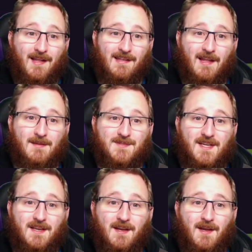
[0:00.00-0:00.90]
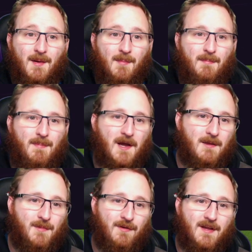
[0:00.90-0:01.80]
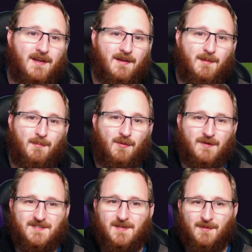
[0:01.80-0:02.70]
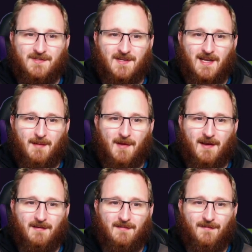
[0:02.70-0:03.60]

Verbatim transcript: Leipzig, Bayern Munich, Borussia Mönchengladbach,